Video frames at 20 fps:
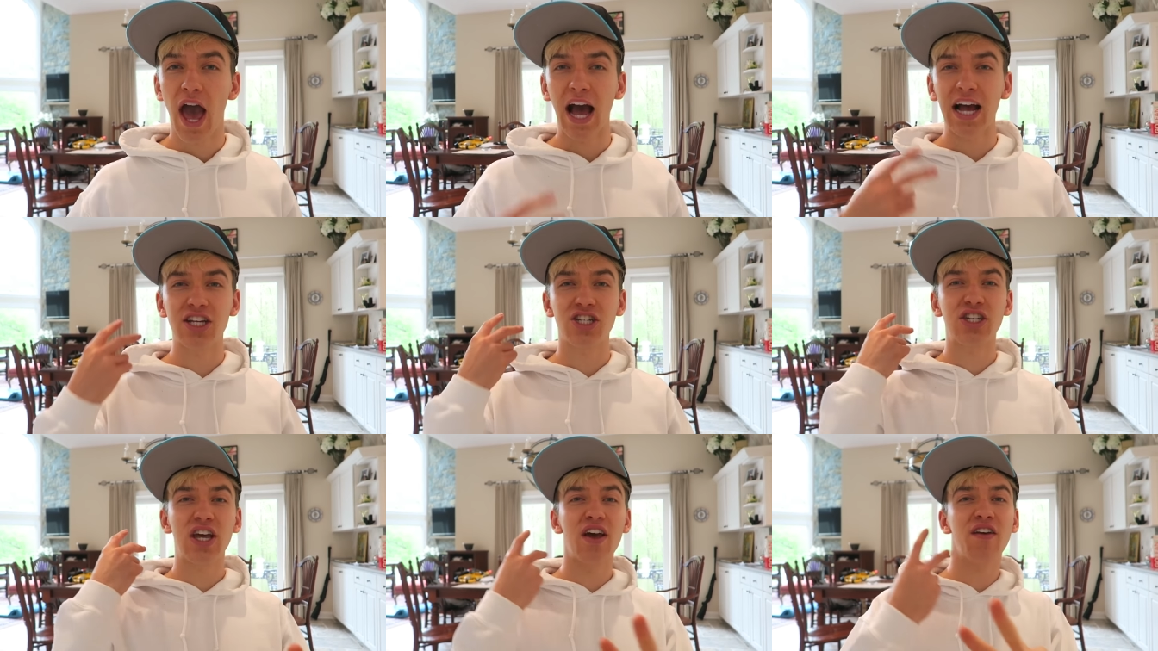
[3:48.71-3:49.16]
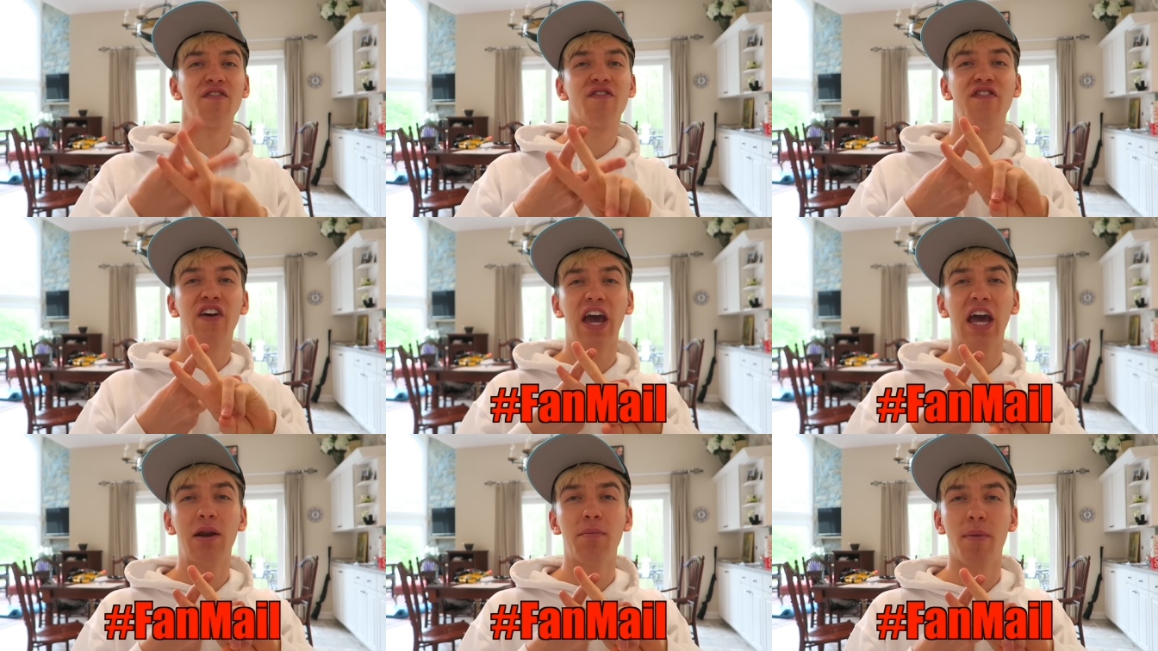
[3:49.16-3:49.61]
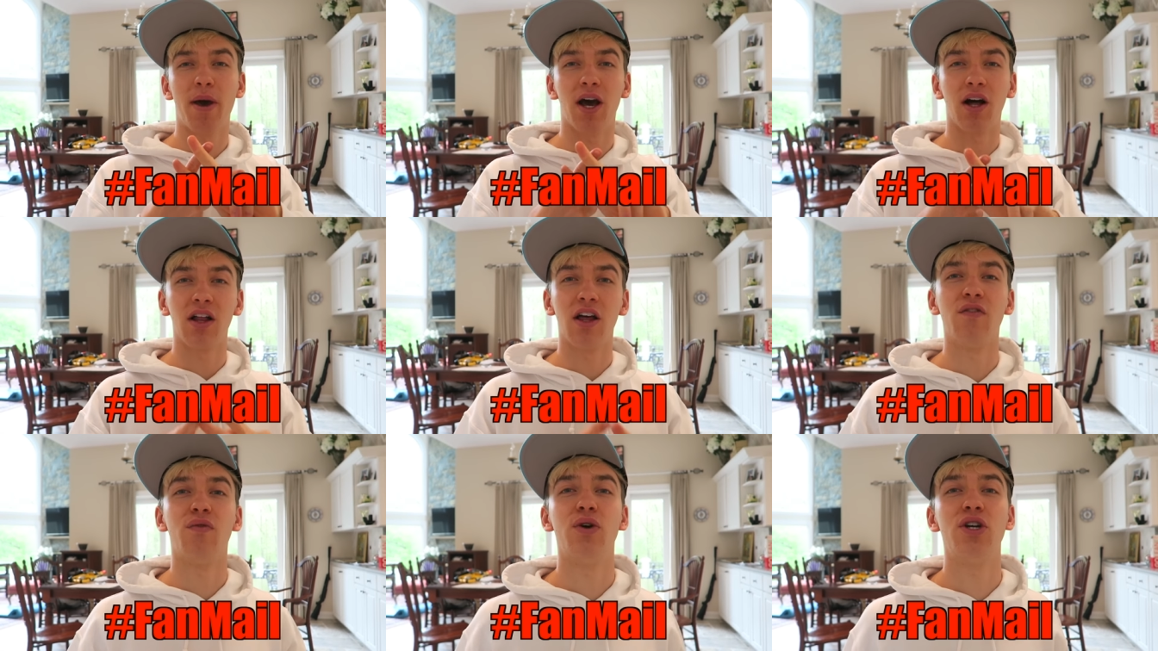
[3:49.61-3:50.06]
Hashtag fan
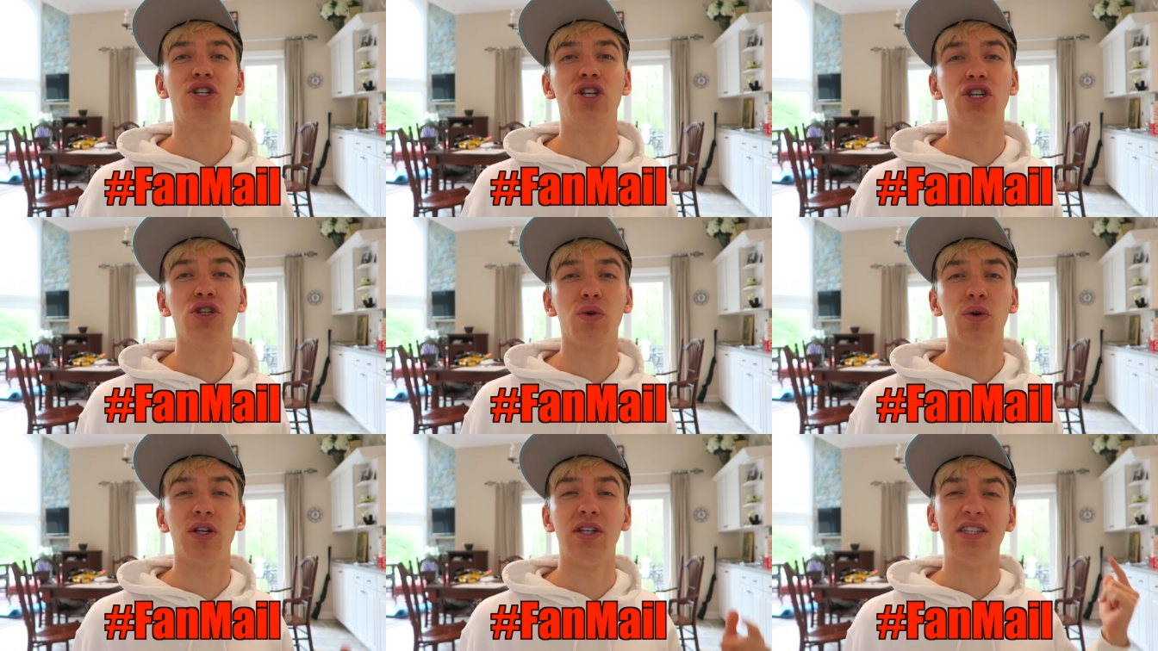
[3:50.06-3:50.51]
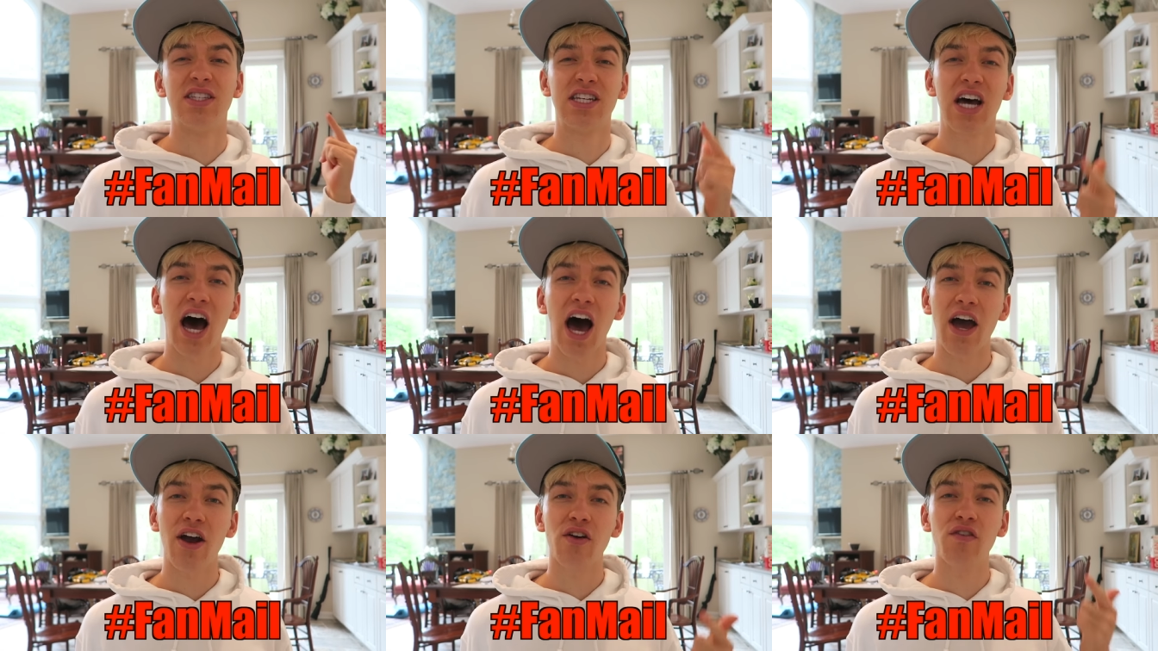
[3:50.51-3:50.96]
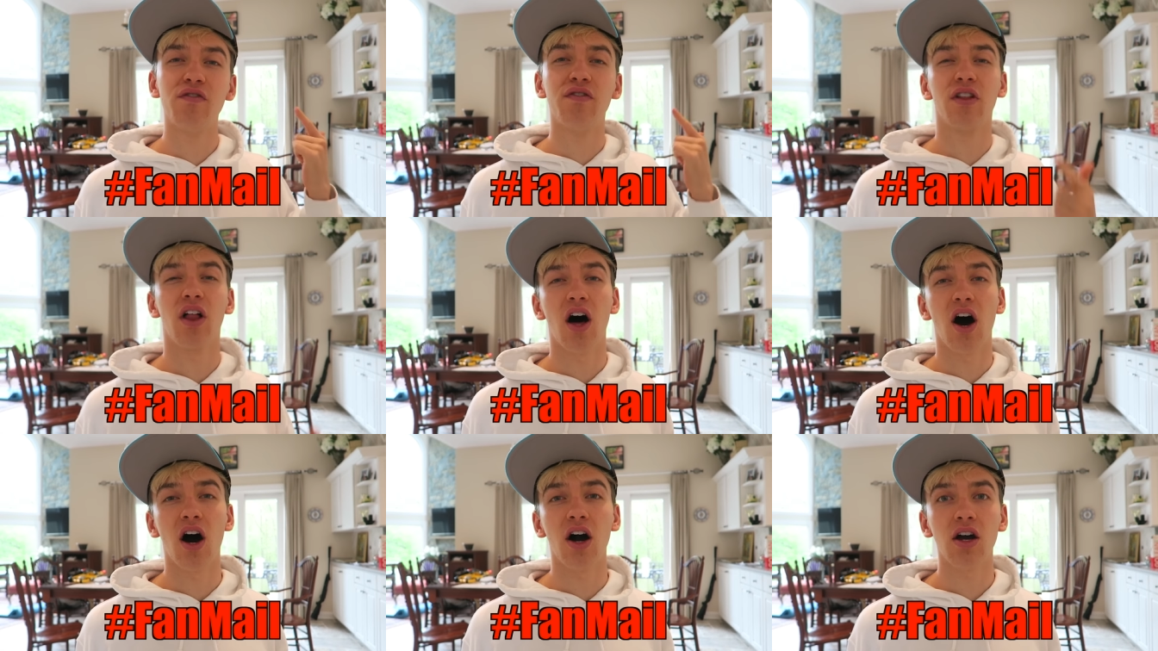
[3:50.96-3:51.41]
mail if we should do an entire
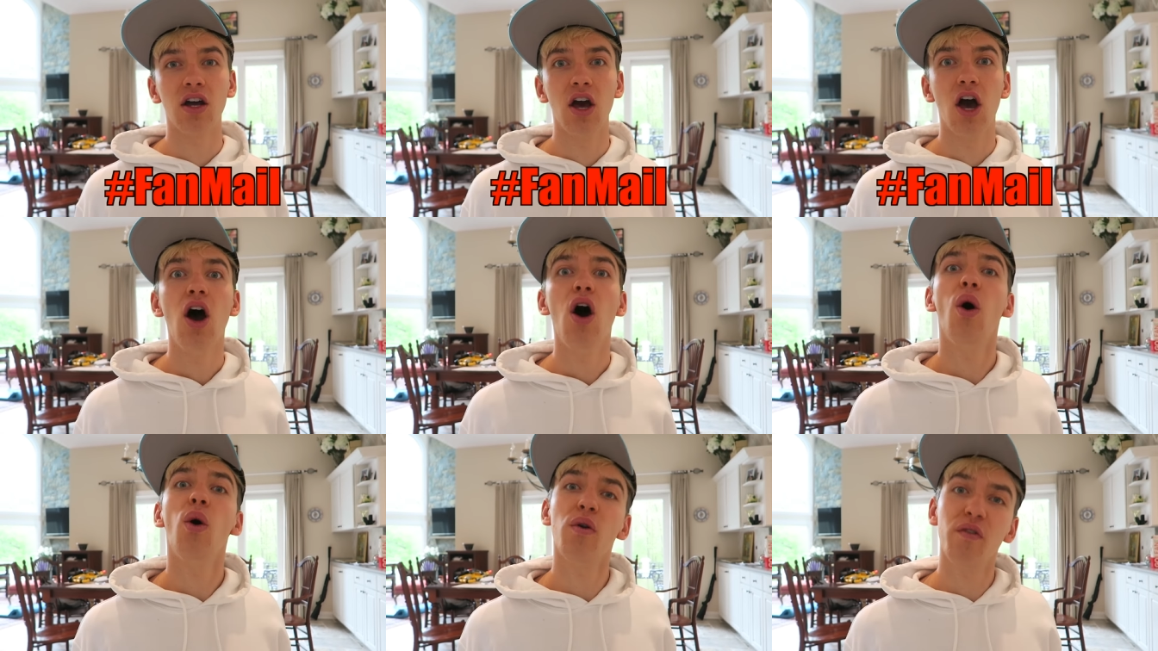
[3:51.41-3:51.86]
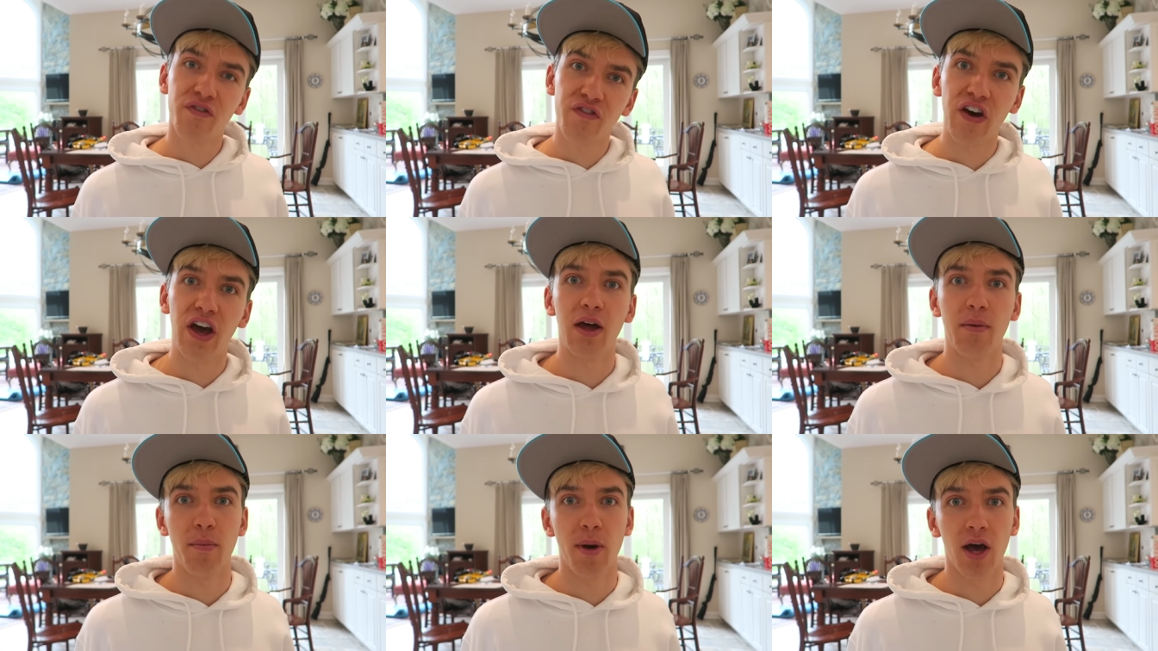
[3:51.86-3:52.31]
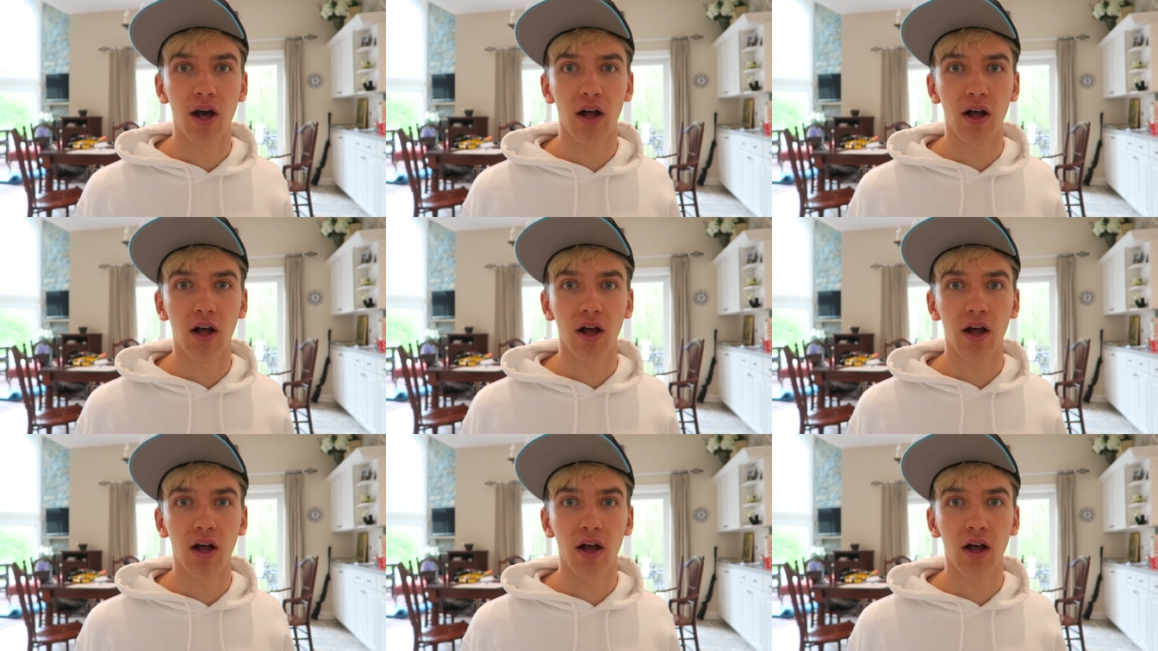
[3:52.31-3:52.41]
vlog on fan